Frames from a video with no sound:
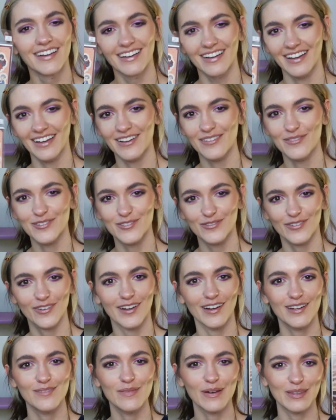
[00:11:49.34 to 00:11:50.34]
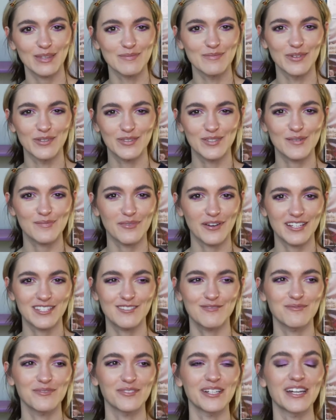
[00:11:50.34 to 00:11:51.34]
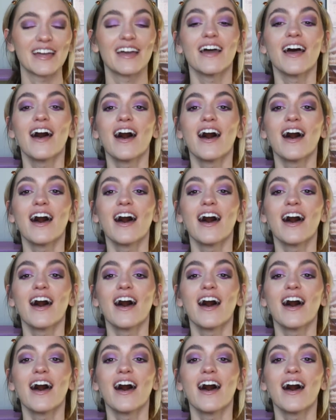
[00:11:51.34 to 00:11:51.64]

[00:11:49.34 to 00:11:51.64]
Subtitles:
I almost forgot about the most depressed boy.